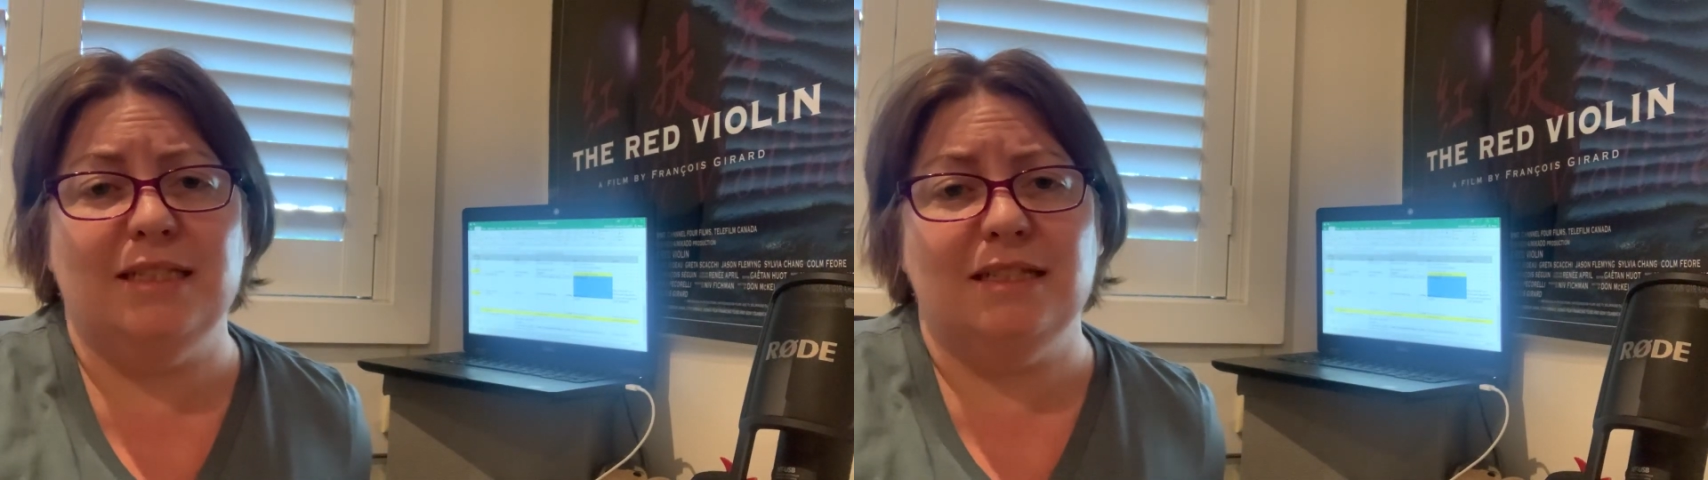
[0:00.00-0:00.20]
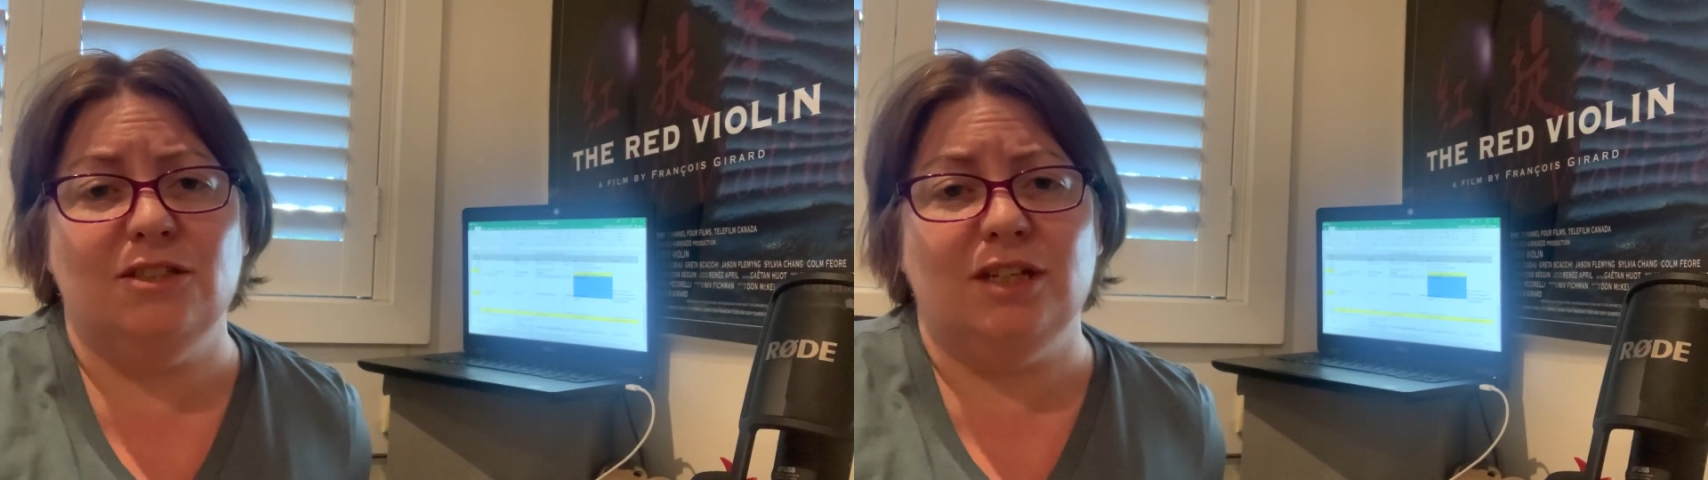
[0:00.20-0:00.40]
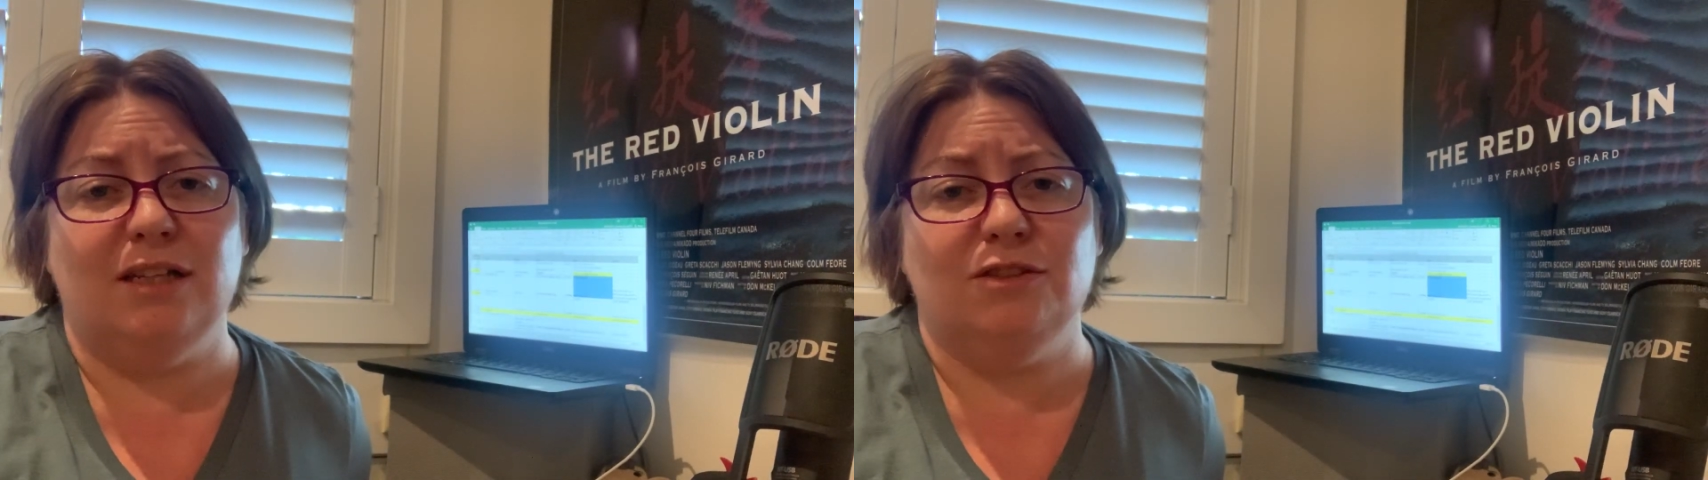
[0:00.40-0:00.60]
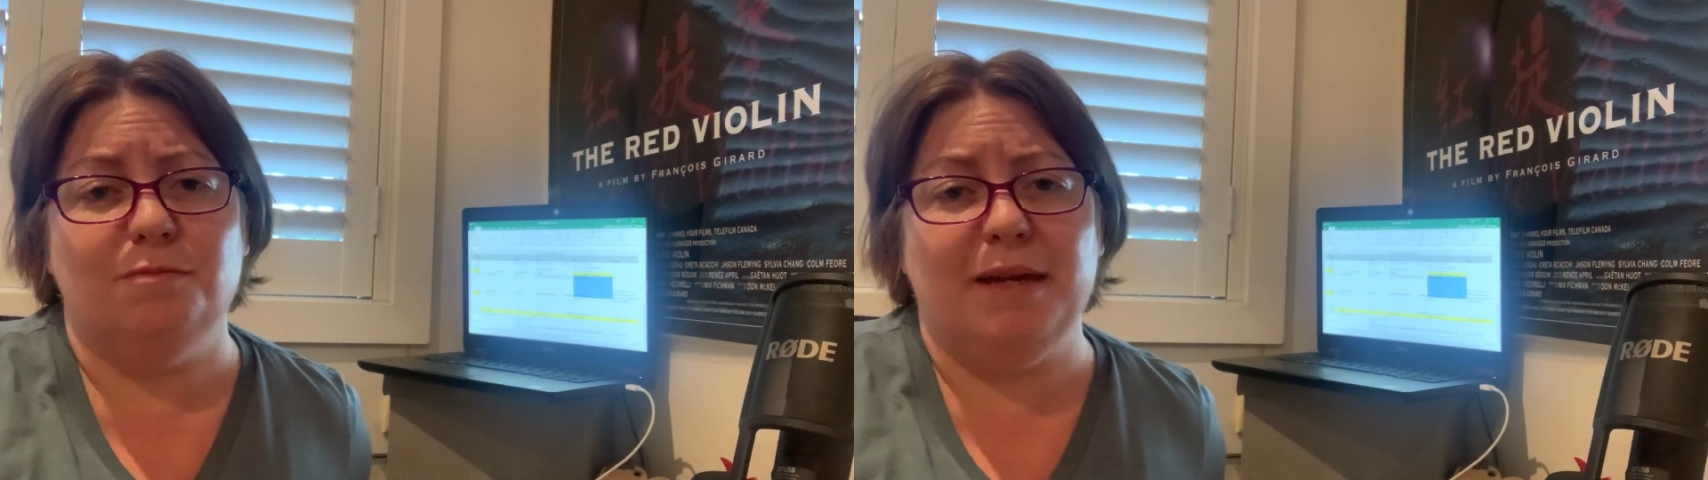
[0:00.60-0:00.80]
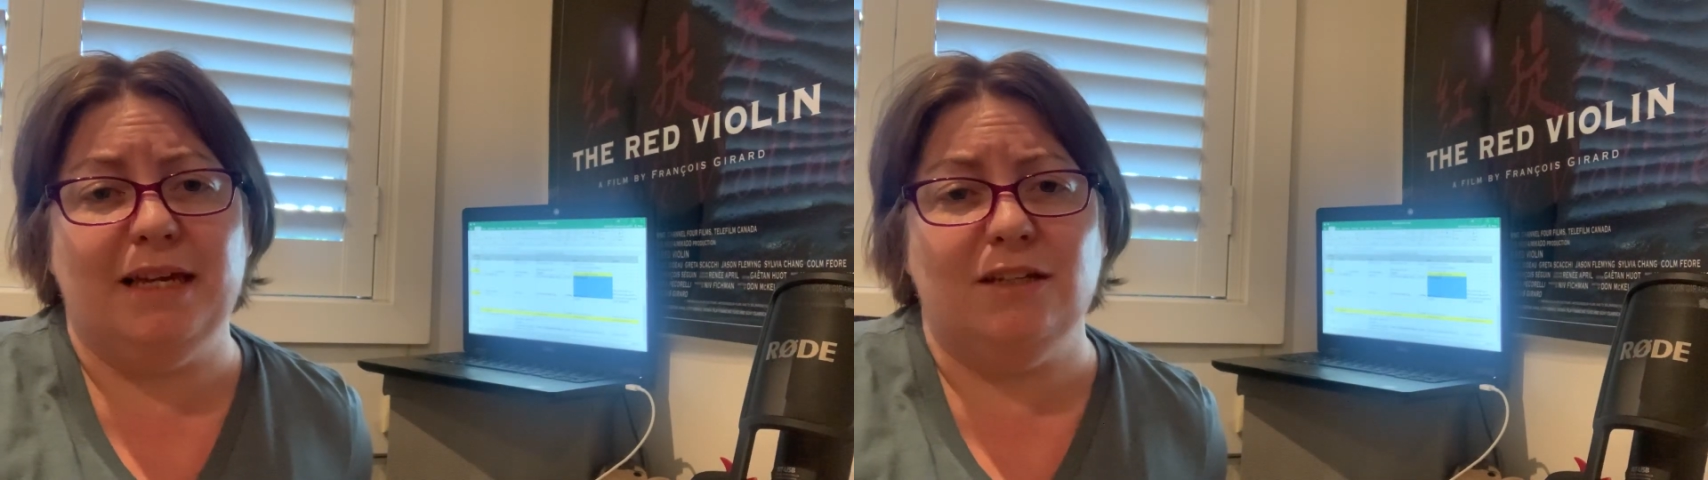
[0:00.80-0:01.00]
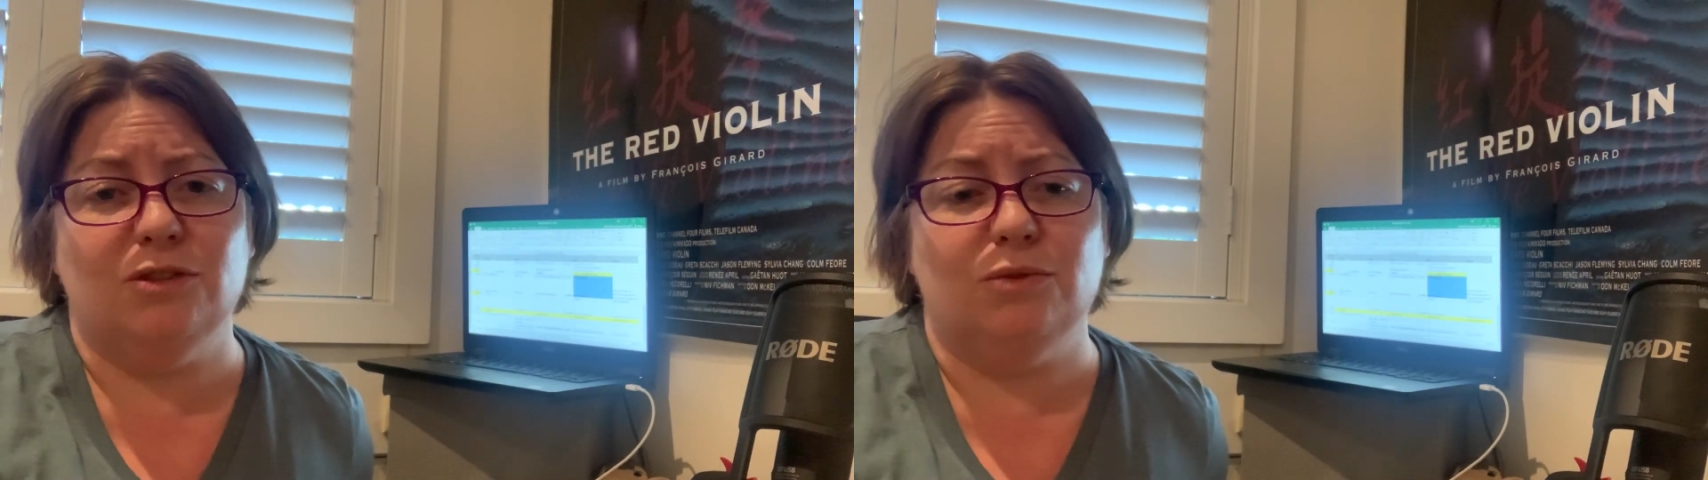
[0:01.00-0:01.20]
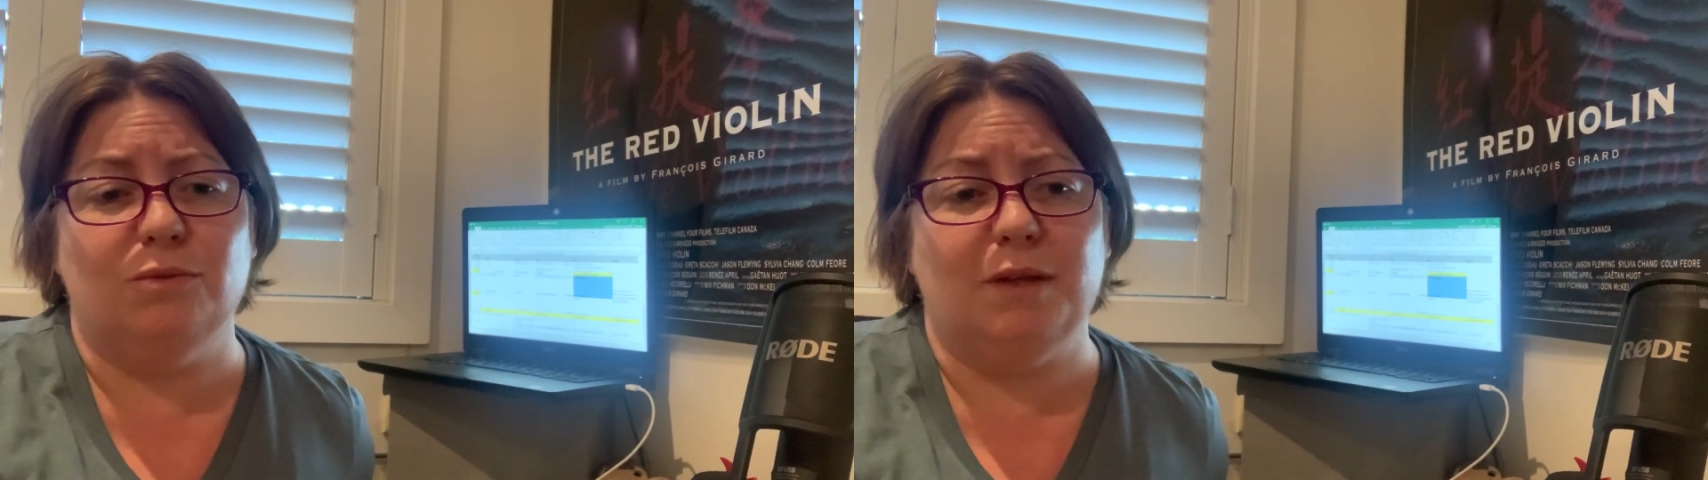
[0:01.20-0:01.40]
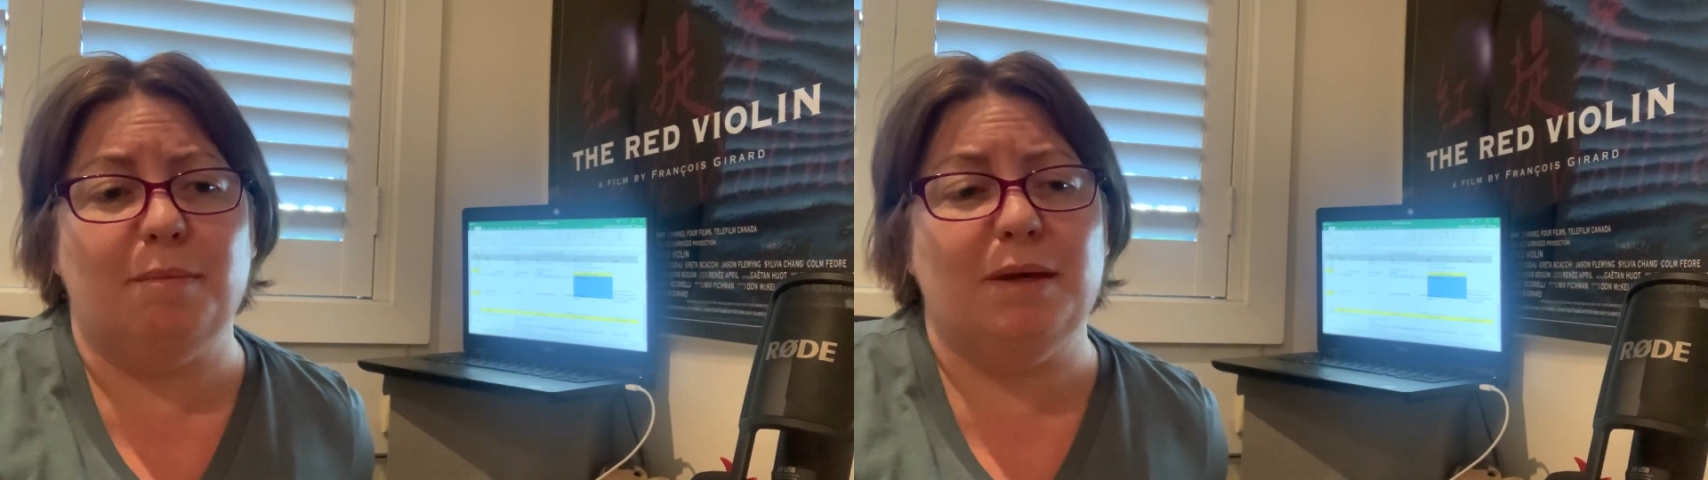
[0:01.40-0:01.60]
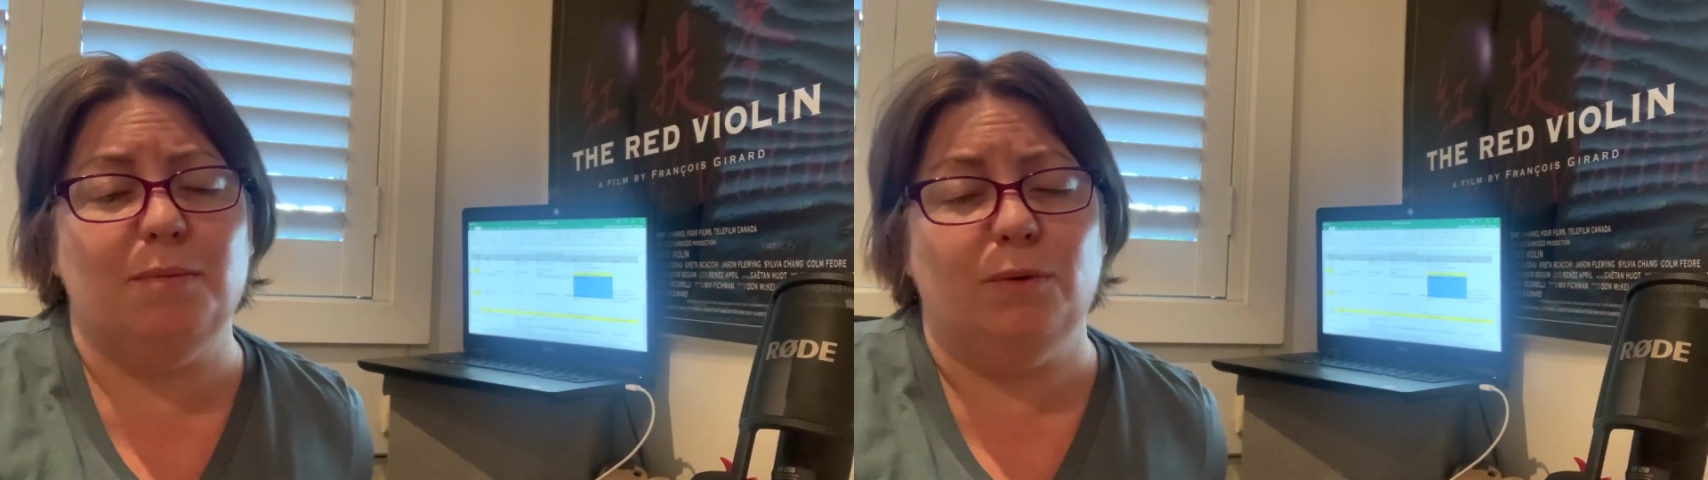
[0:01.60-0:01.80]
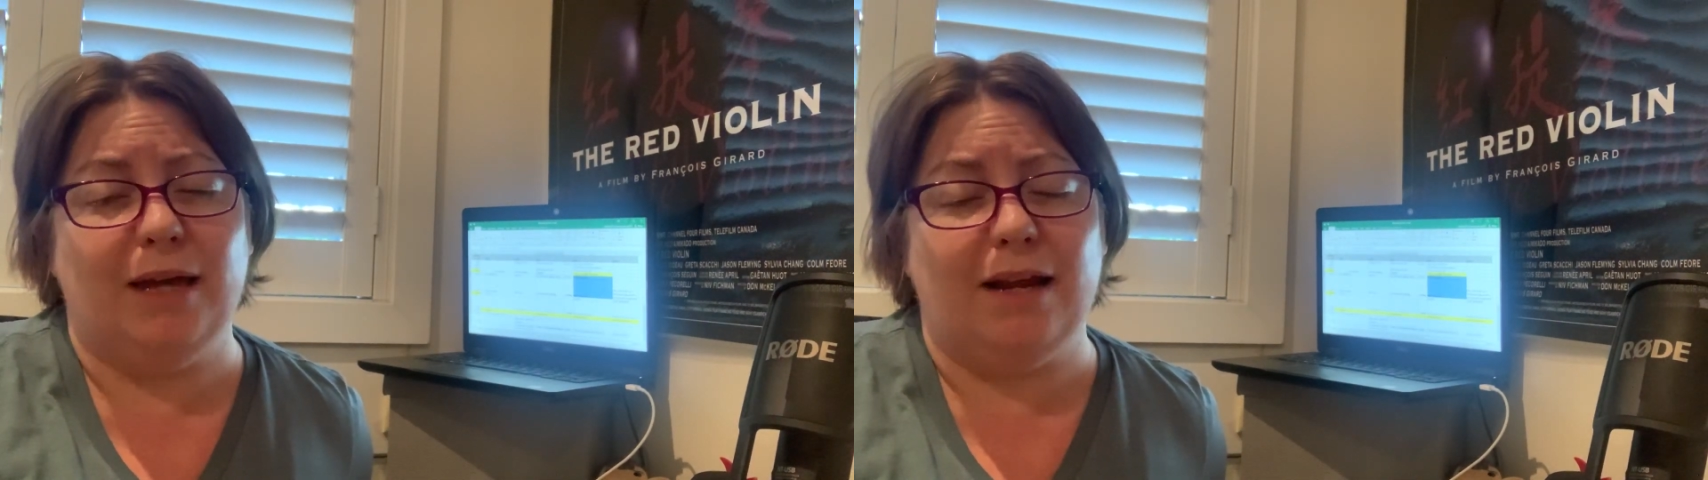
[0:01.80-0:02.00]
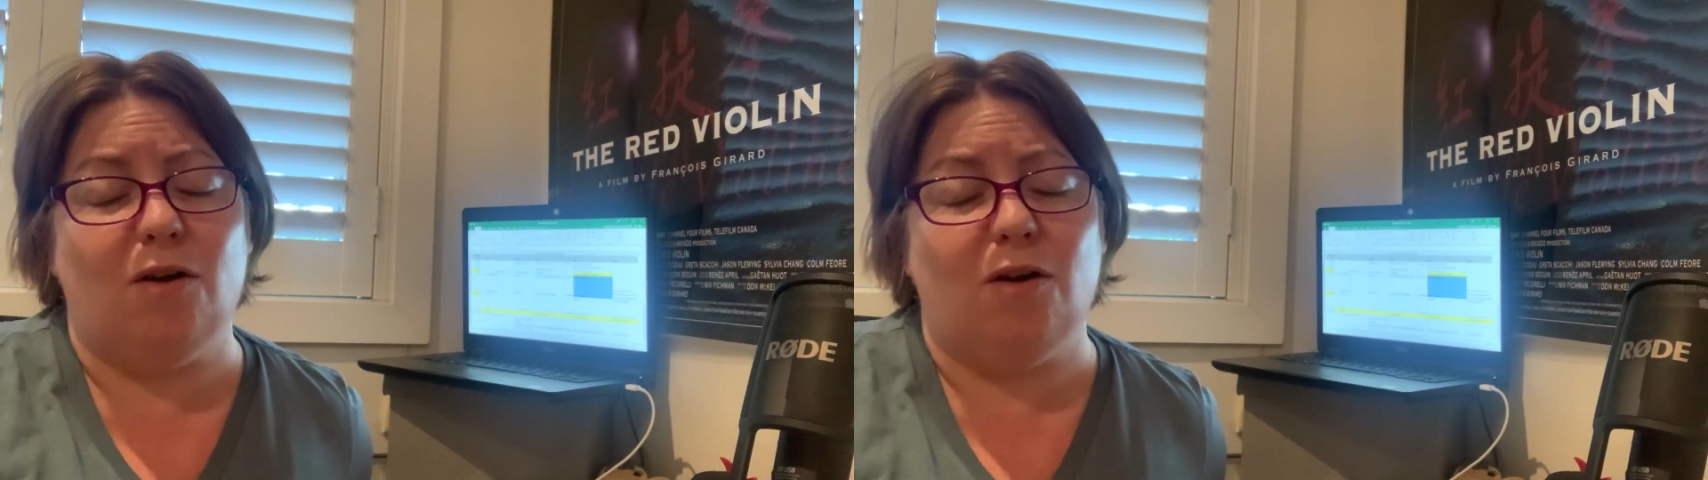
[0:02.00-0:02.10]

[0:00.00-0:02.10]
in charge of making sure that people get